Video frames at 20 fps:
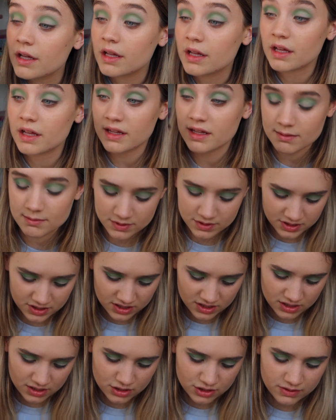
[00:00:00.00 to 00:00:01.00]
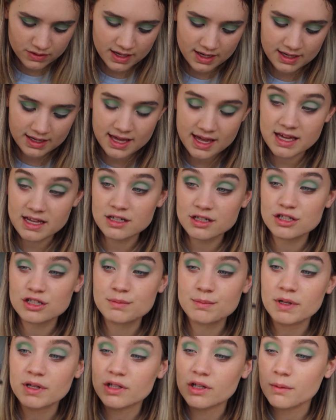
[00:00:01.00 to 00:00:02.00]
And I'm just going to do that again and just
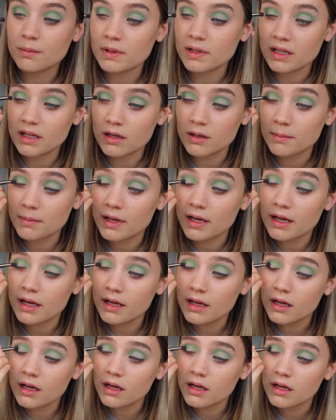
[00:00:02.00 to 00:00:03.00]
build it up a little bit.